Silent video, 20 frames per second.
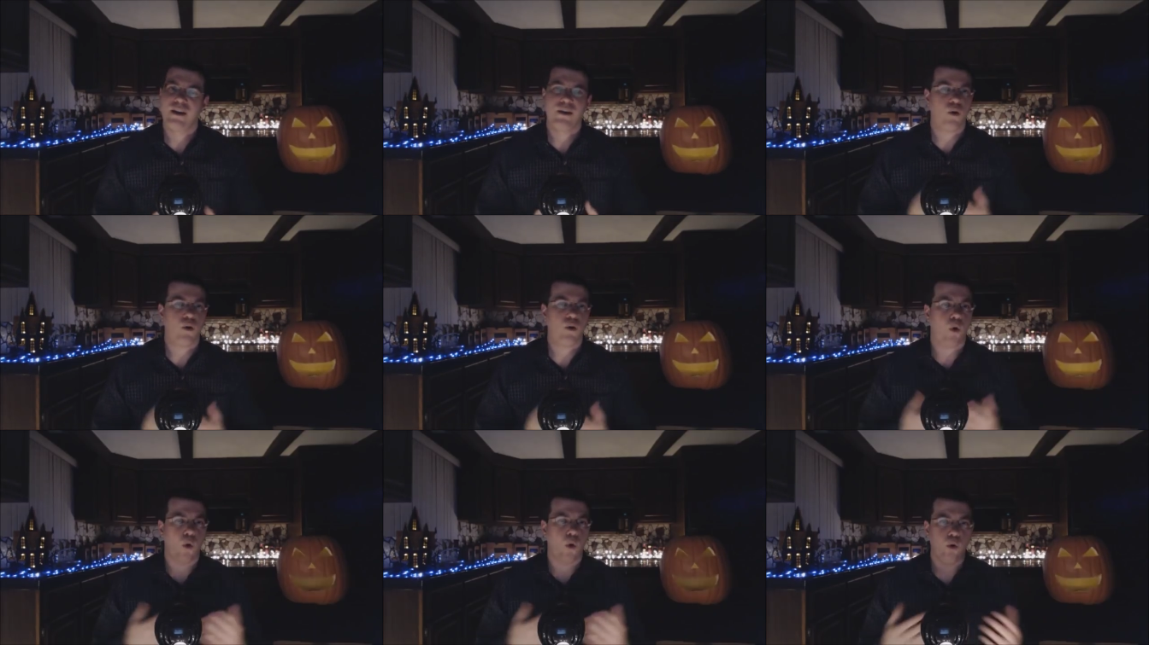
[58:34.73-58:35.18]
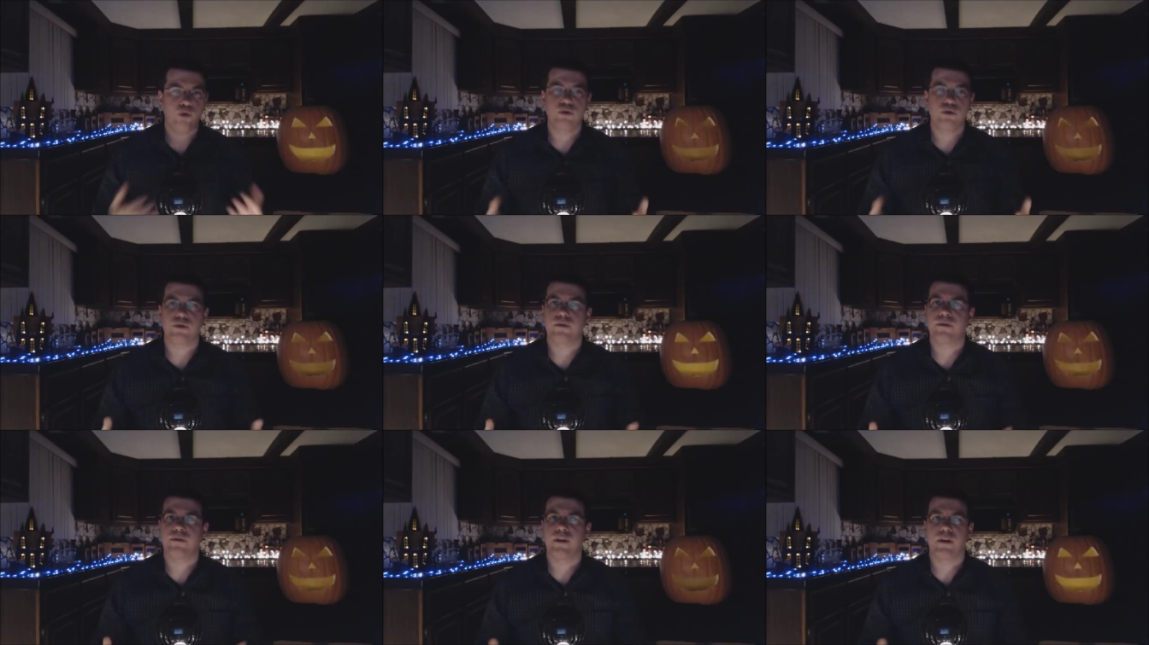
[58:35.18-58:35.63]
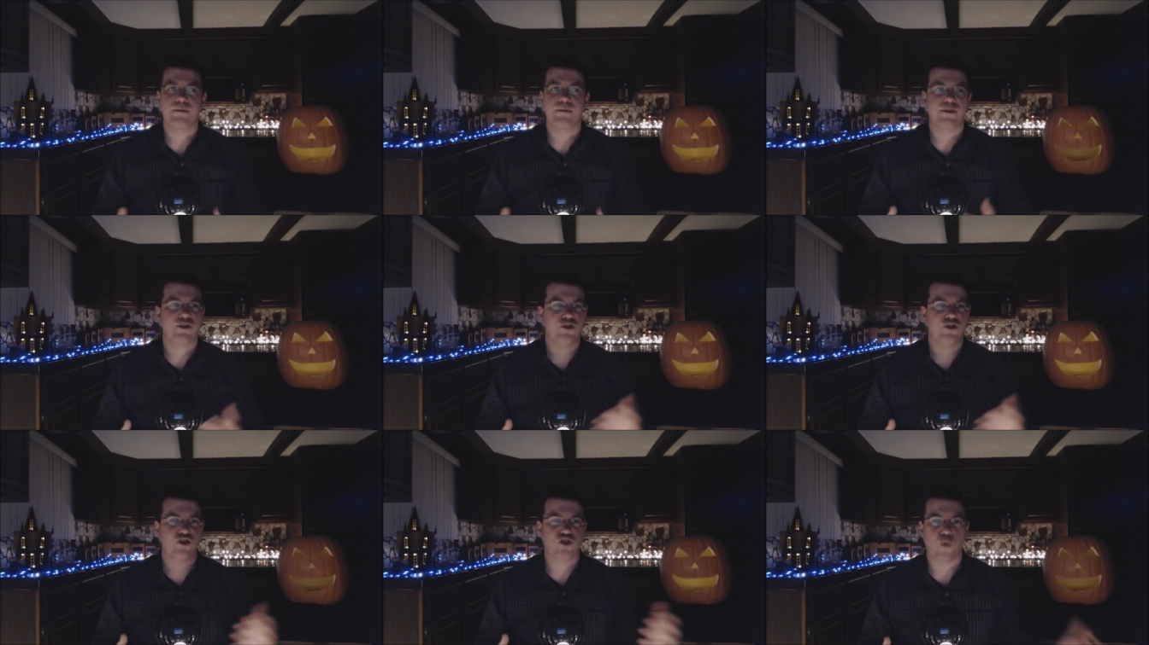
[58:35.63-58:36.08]
you know, older
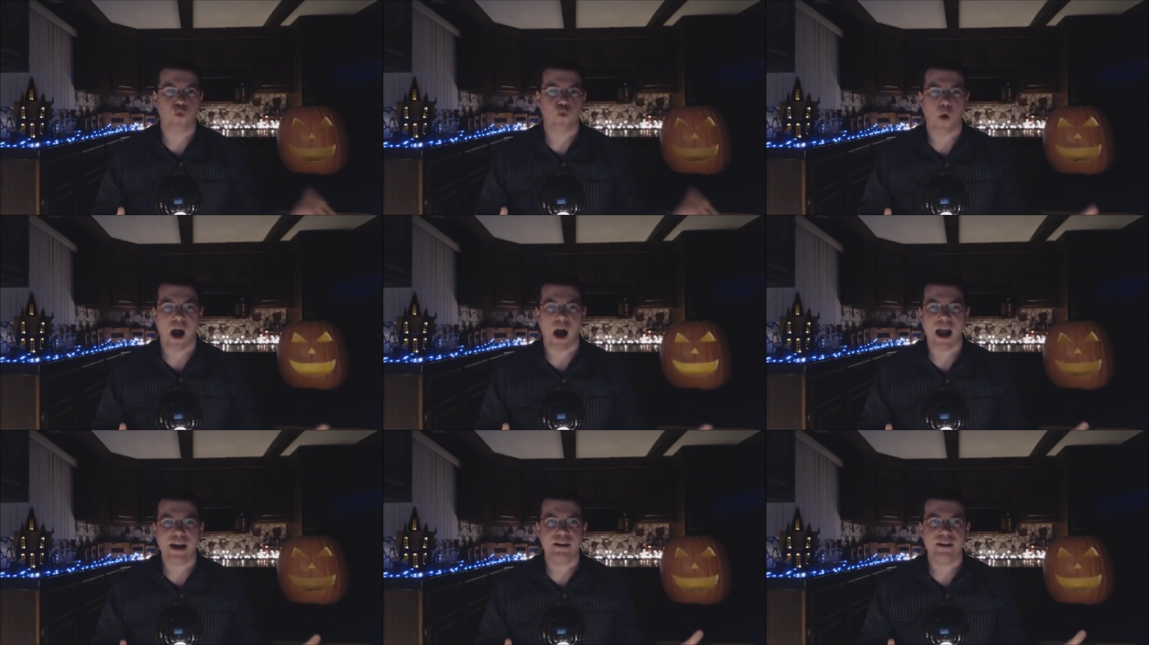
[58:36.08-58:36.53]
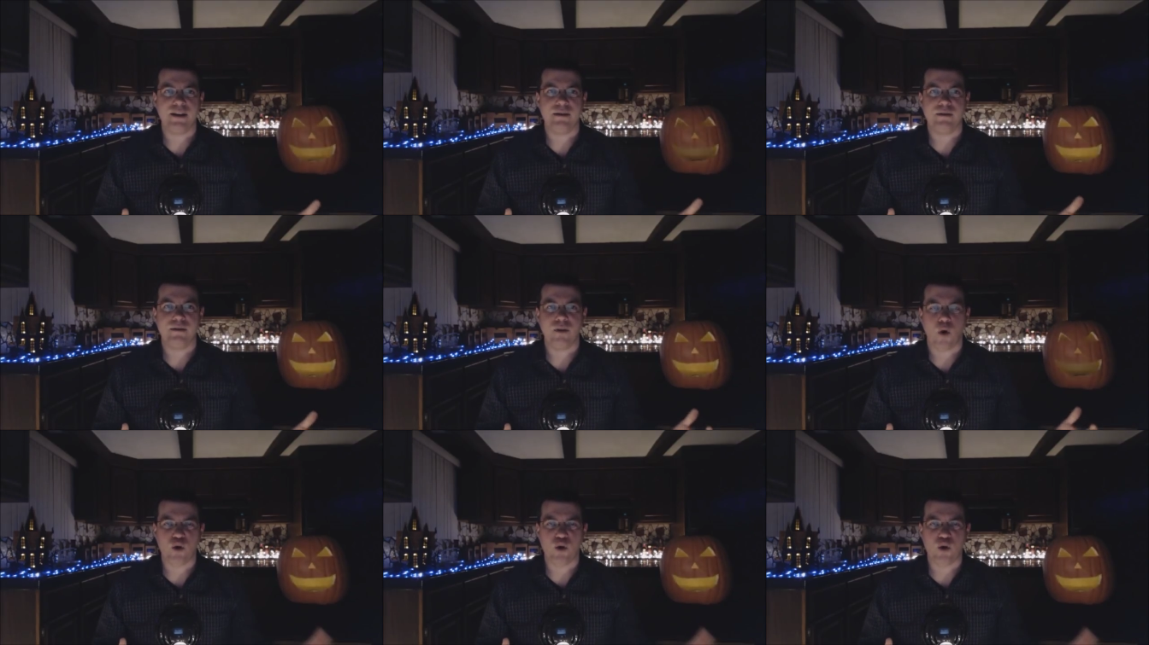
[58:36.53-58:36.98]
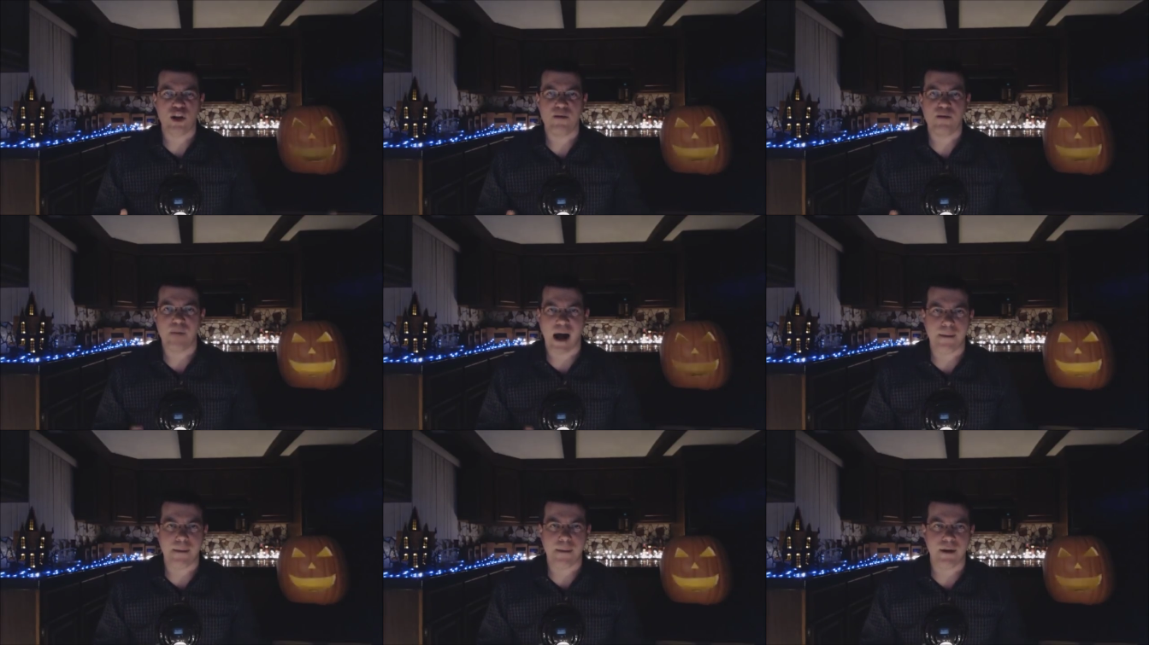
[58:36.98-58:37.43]
films such as Kwaidan,
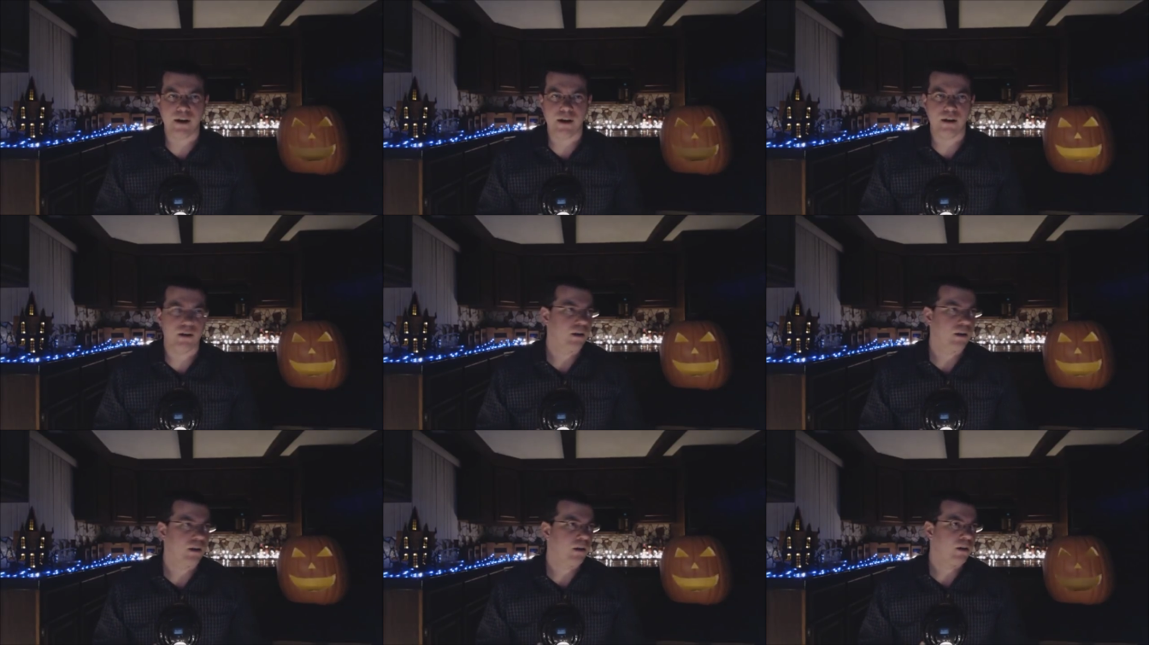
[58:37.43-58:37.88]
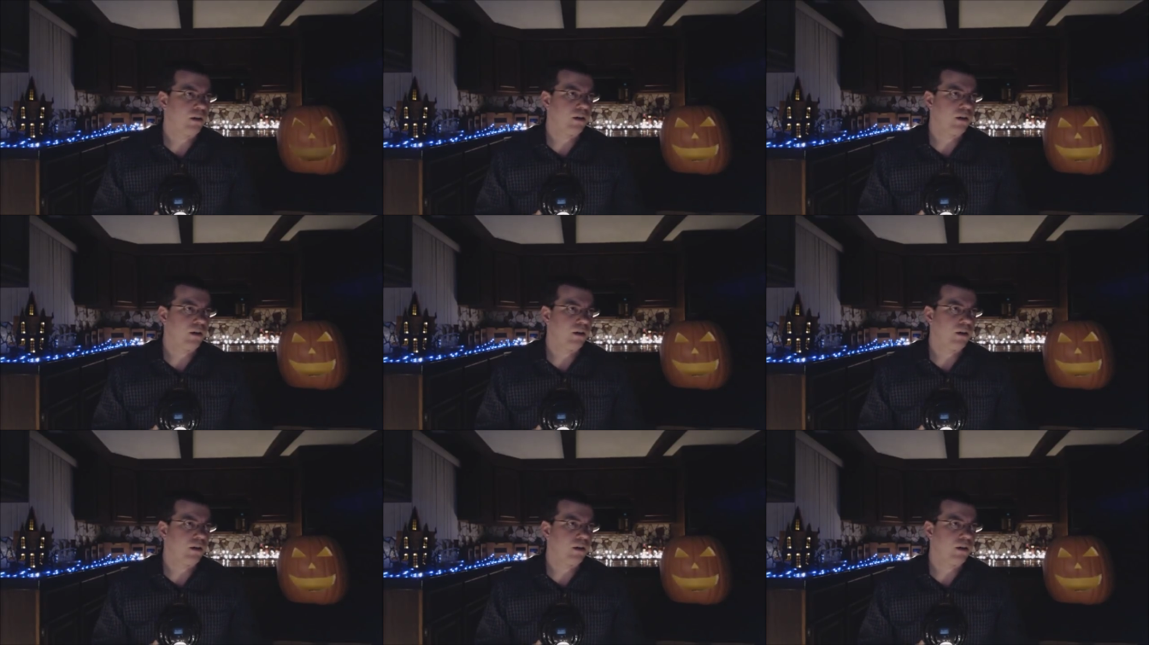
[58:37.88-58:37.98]
Onibaba,